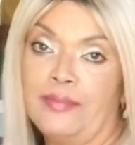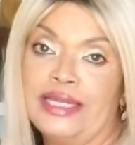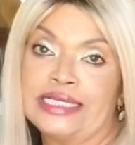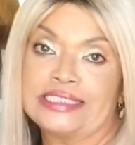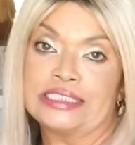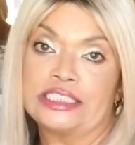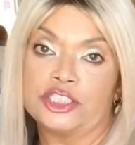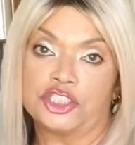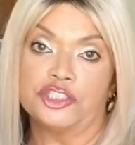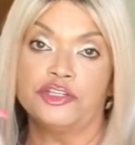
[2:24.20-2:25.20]
an
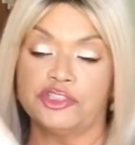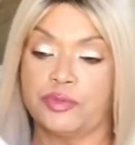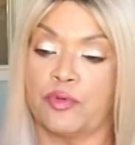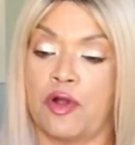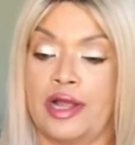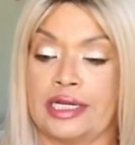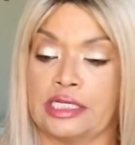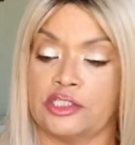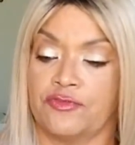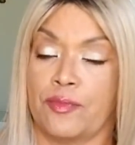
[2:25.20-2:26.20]
esthetician. Here's a
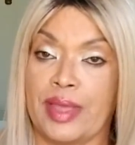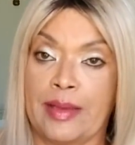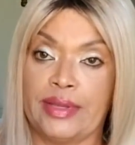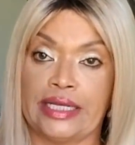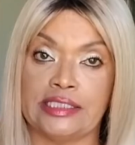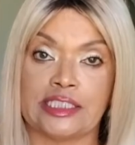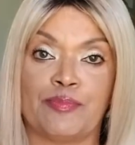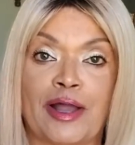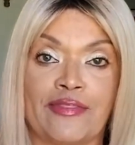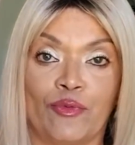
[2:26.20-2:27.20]
product from Eminence,
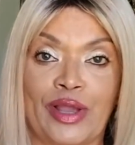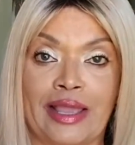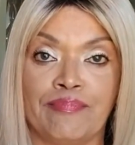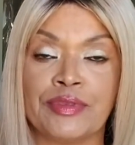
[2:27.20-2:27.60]
by the way.